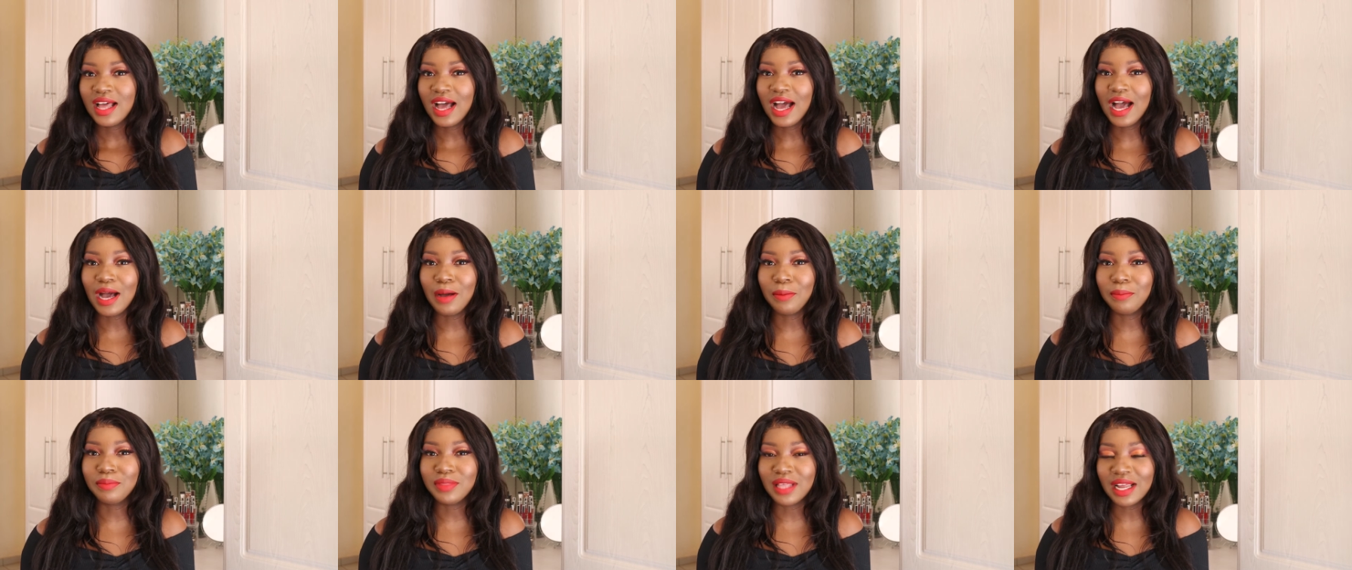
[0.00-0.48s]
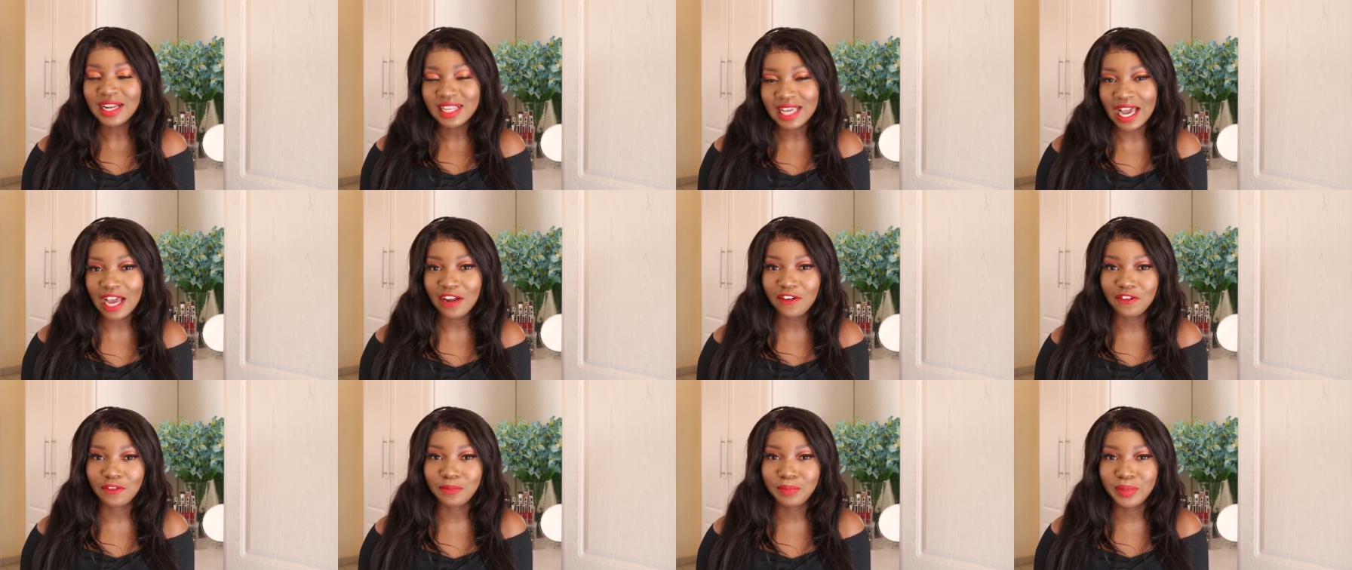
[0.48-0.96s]
i'm that
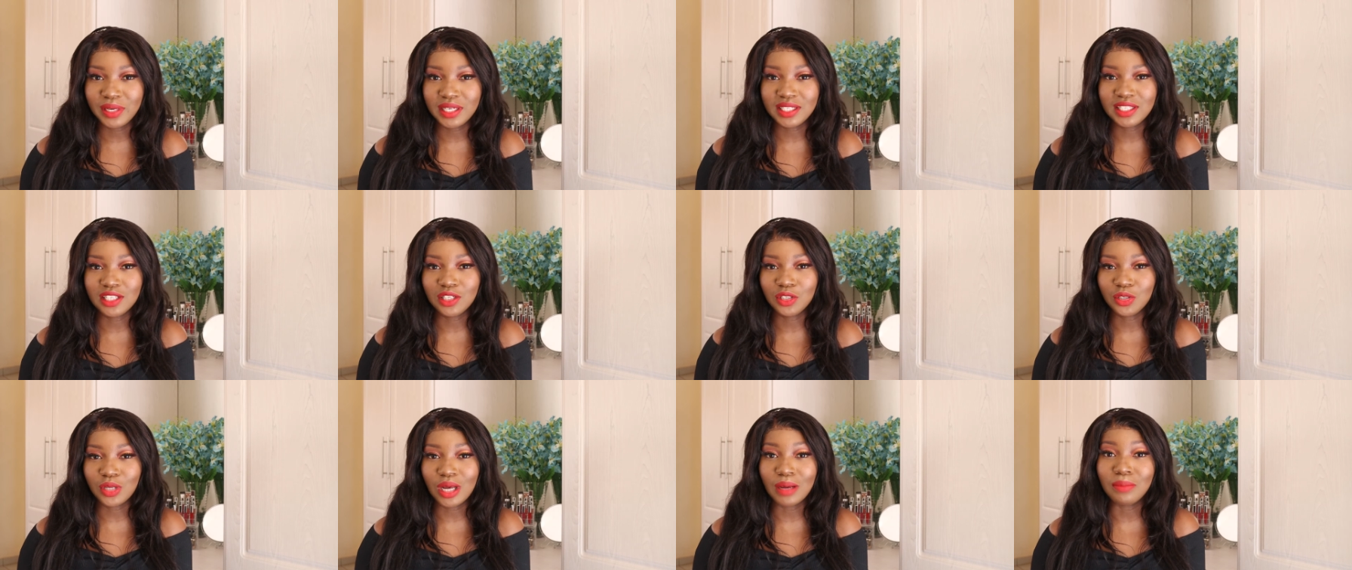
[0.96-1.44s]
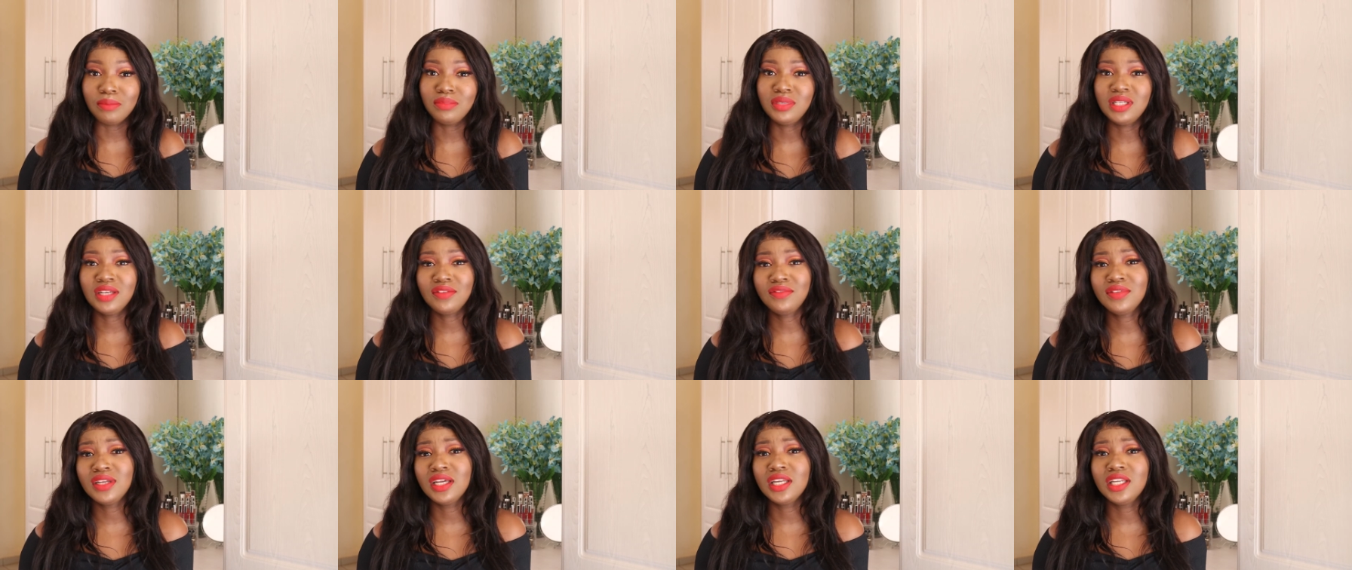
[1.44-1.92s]
kind of person so i'm
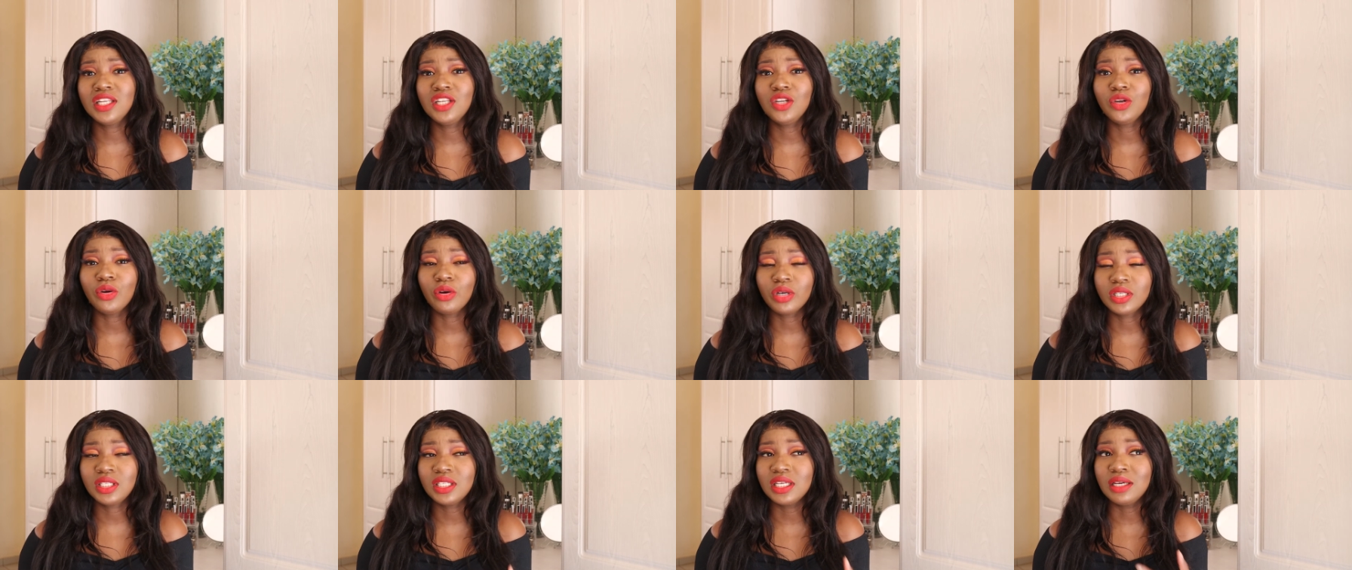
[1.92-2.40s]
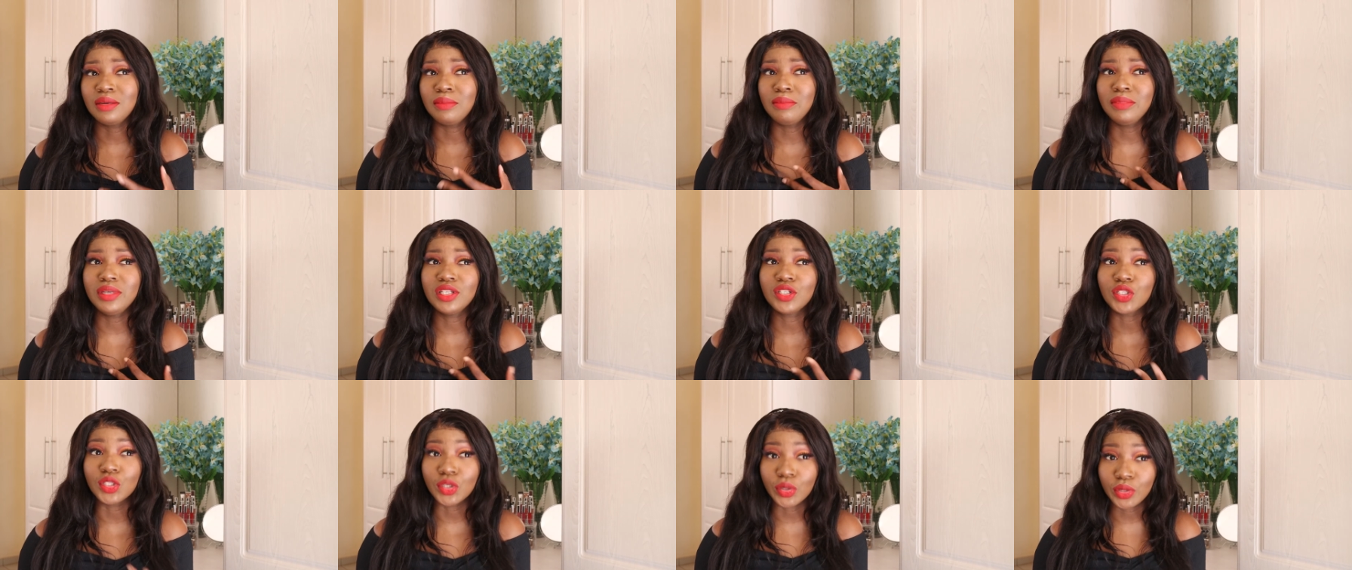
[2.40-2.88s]
definitely not a
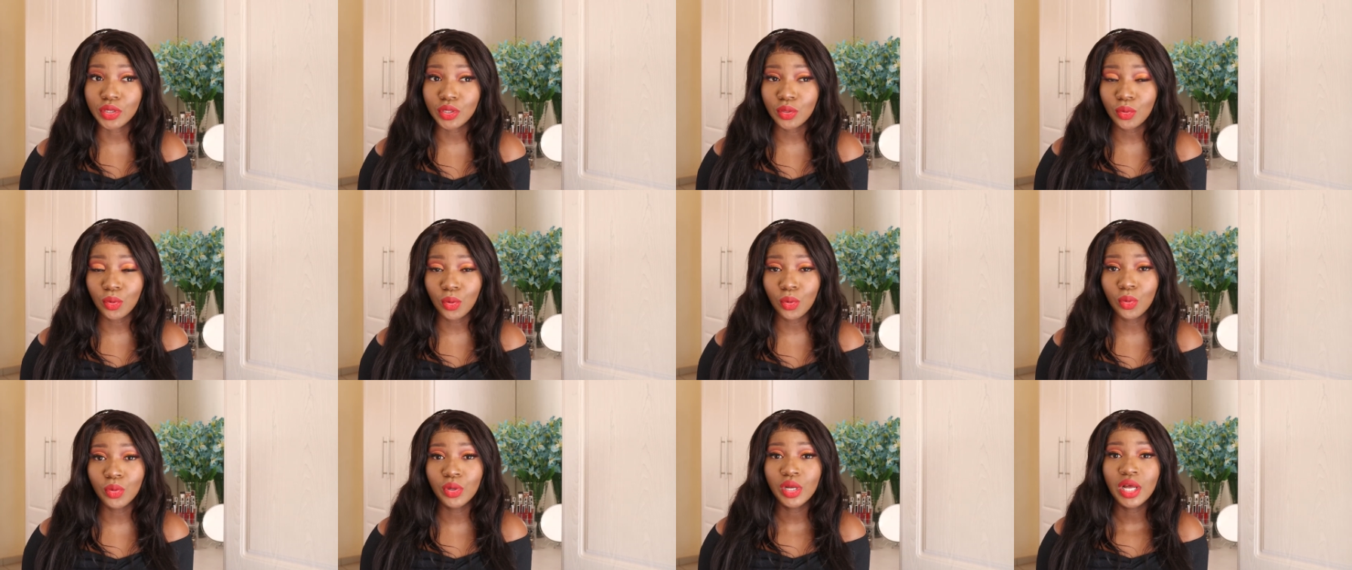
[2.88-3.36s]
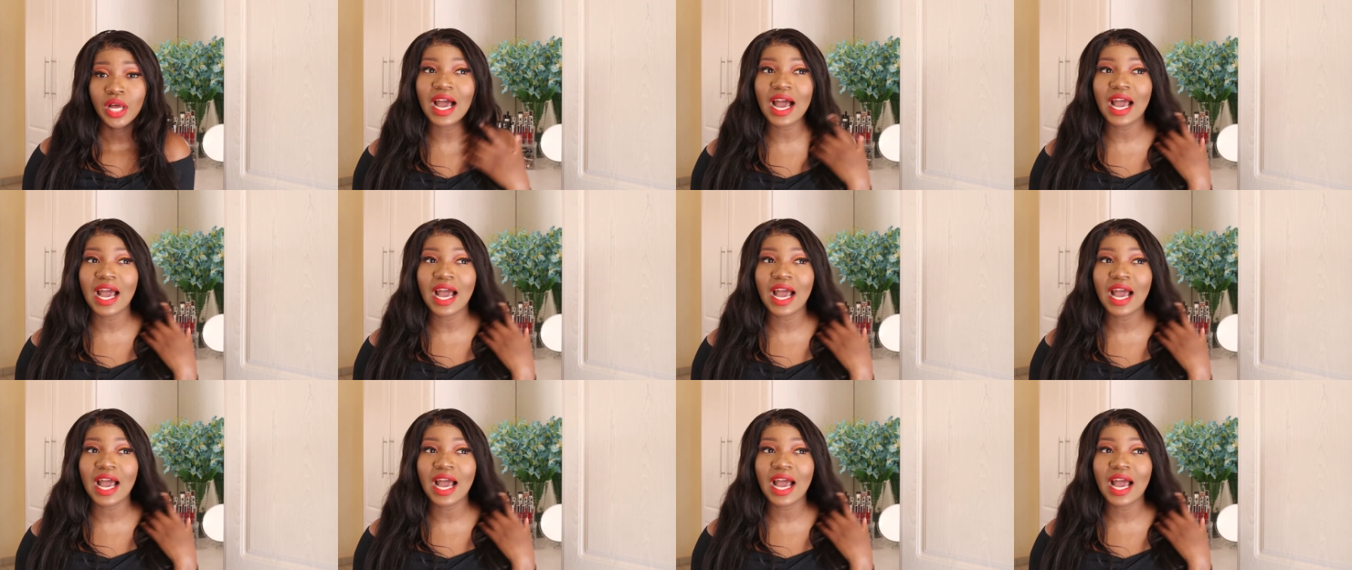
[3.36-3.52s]
miss know-it-all